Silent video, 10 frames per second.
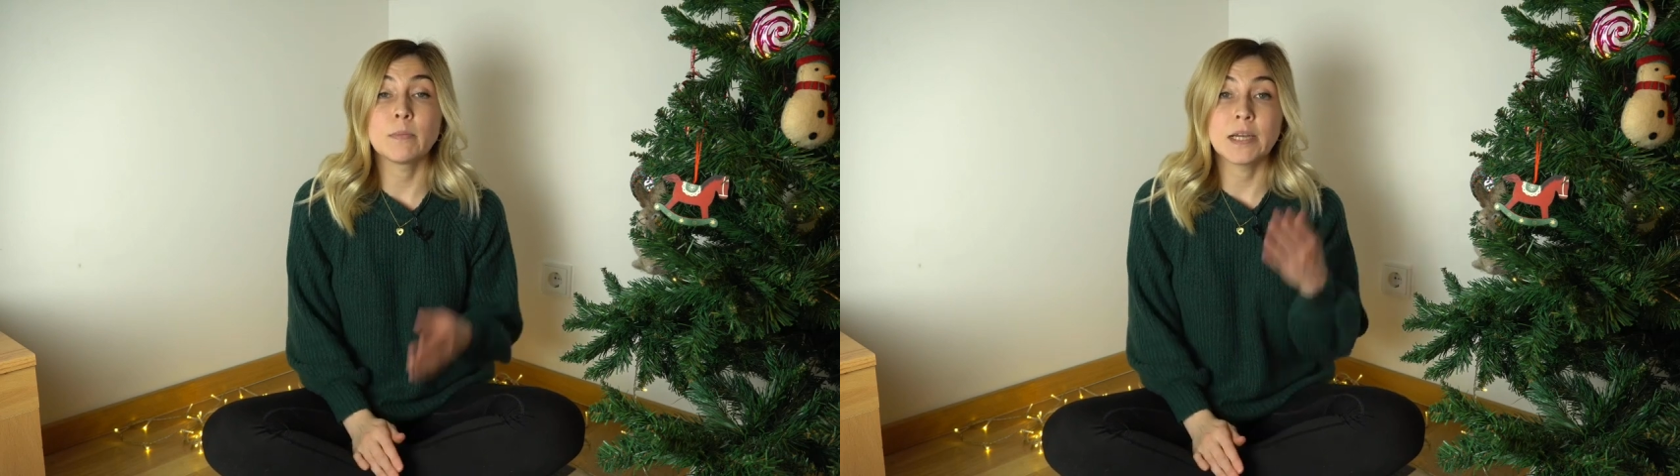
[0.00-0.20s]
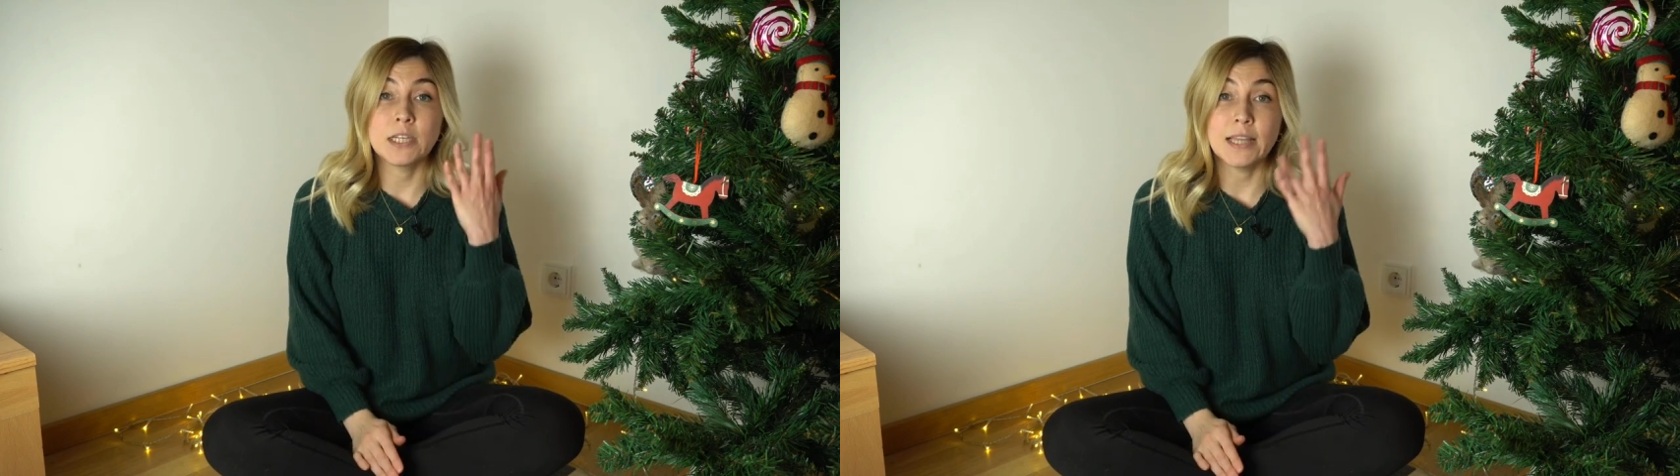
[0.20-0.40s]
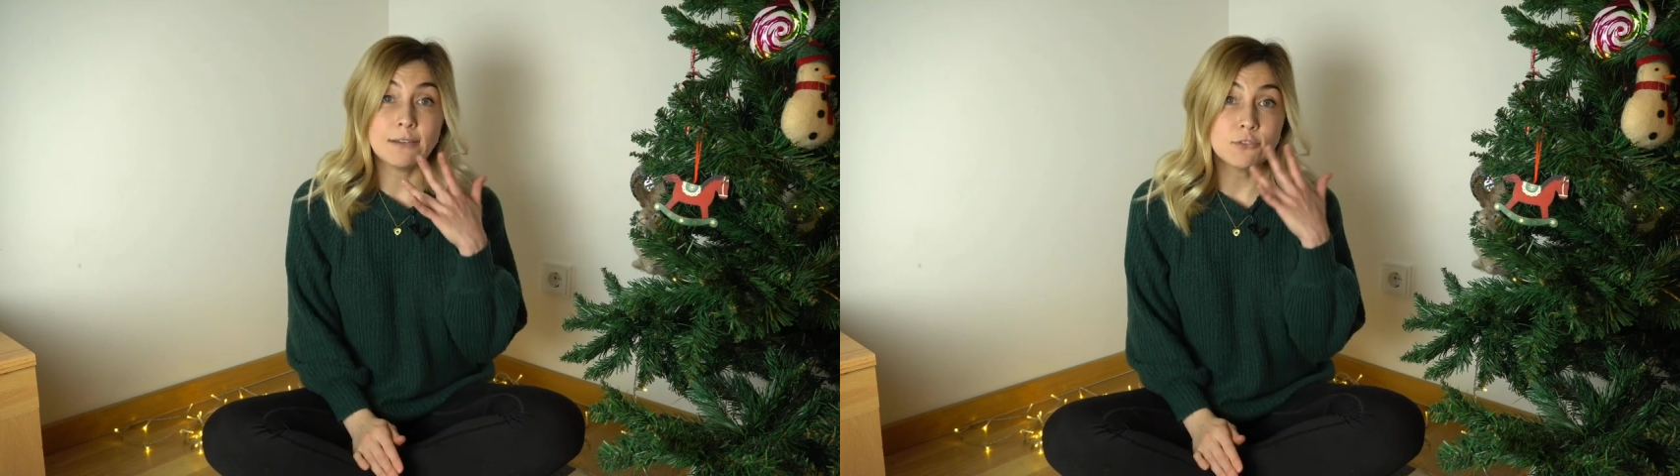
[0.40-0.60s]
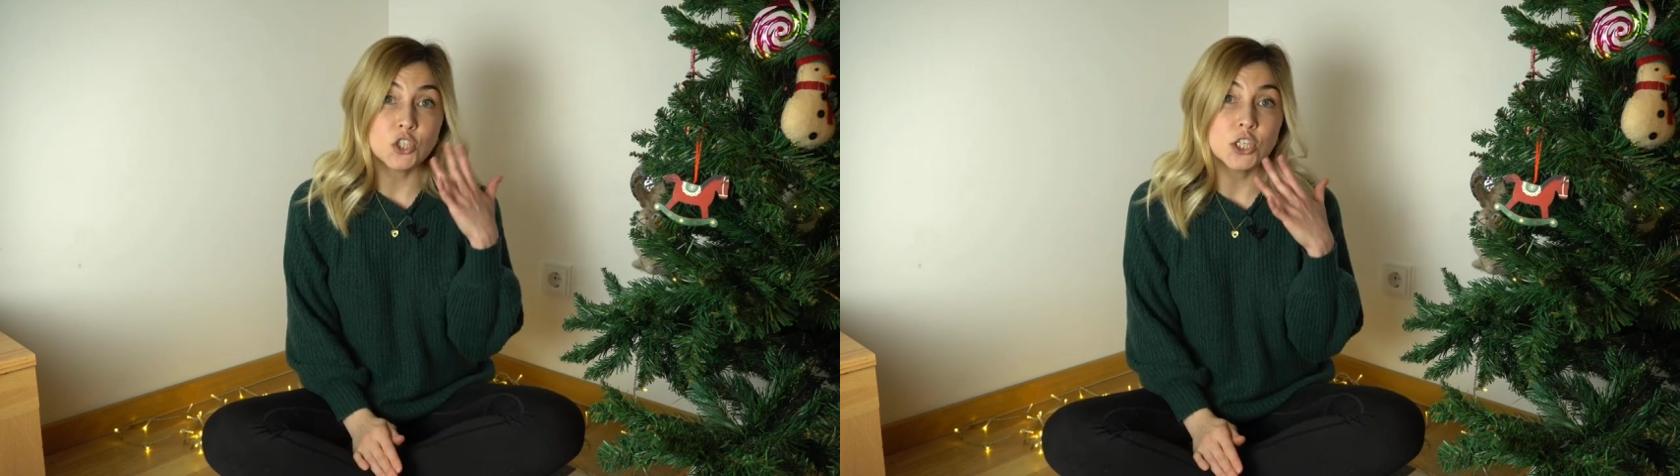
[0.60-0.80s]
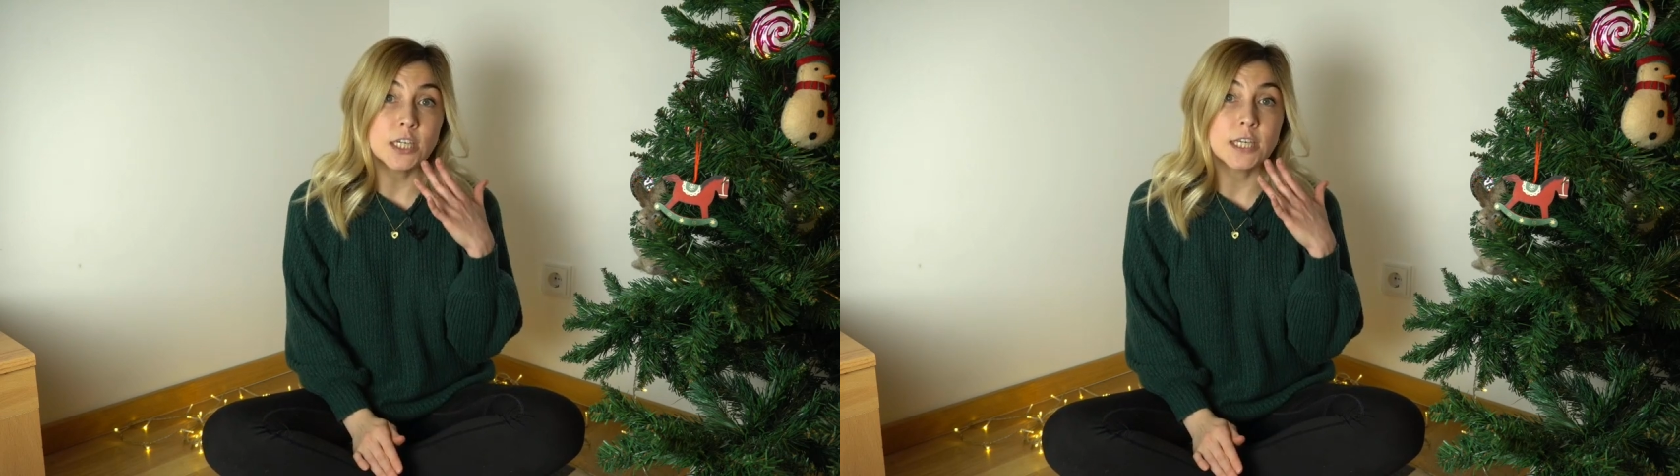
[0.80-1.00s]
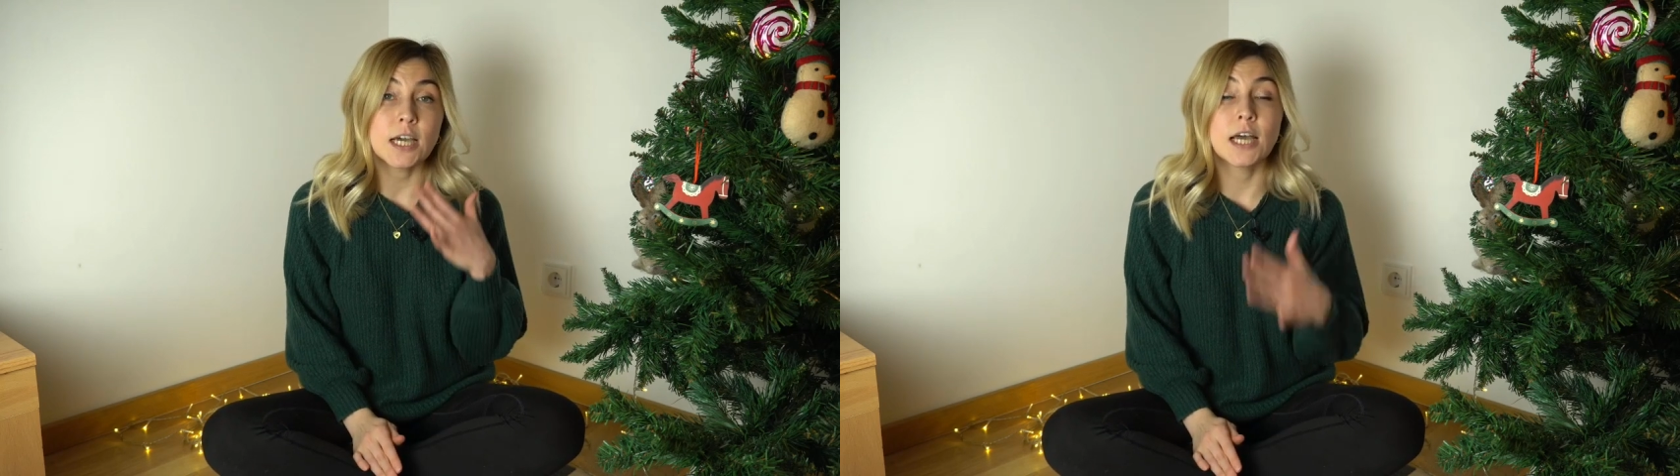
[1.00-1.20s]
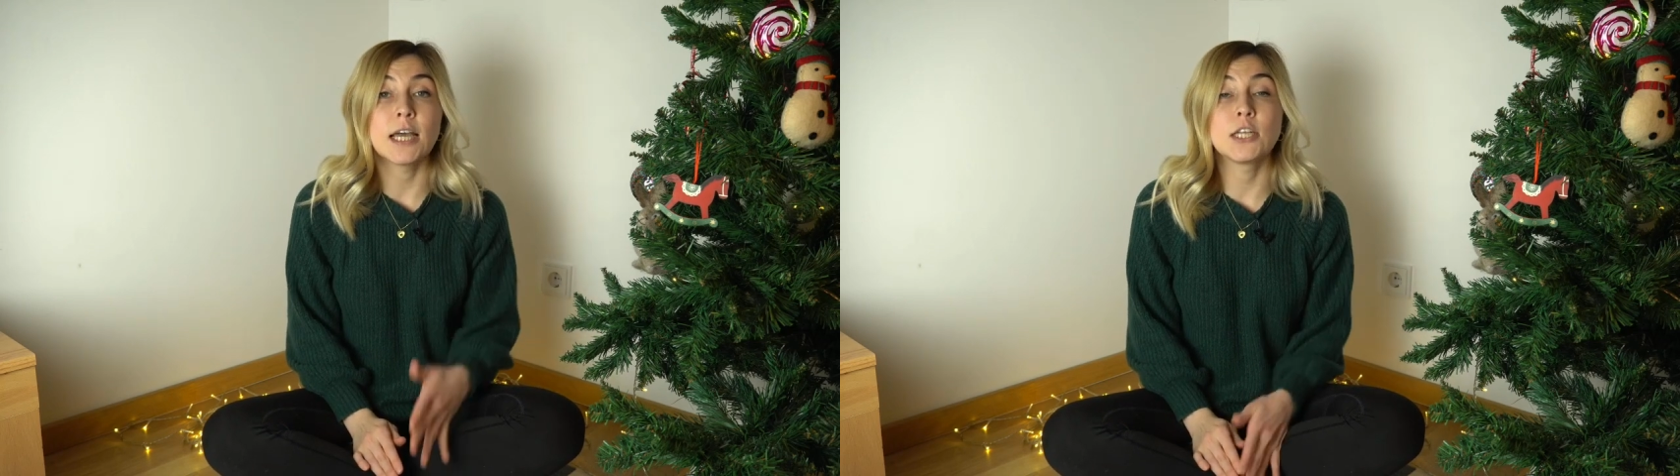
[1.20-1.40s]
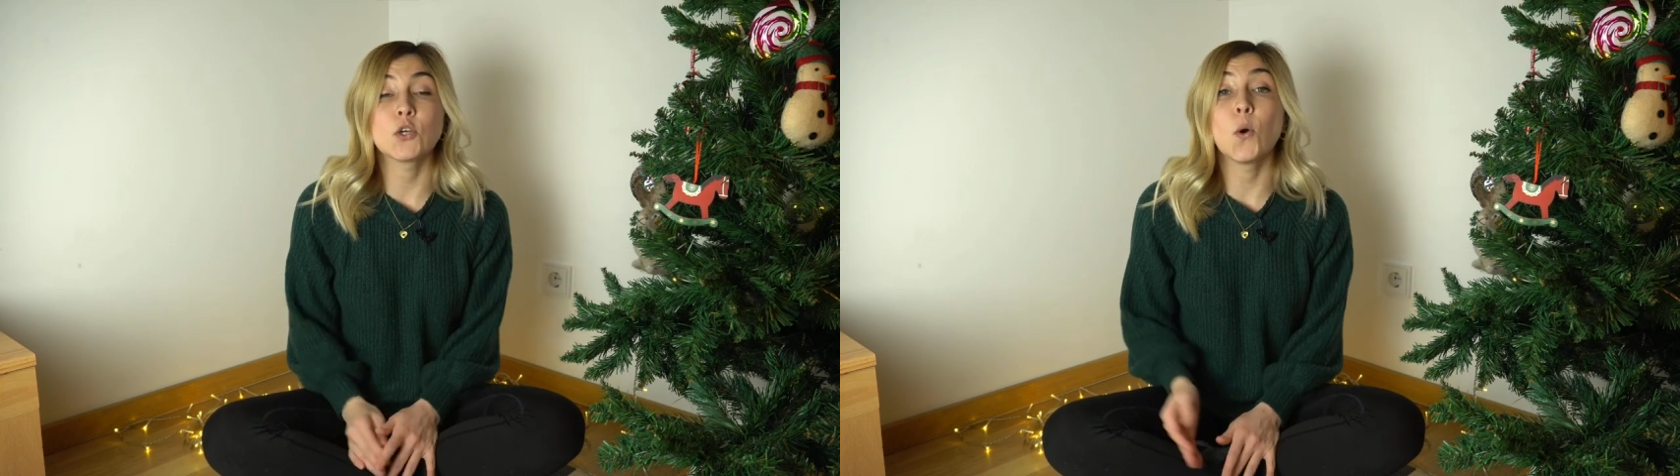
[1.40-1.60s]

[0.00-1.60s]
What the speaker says: my left cheek and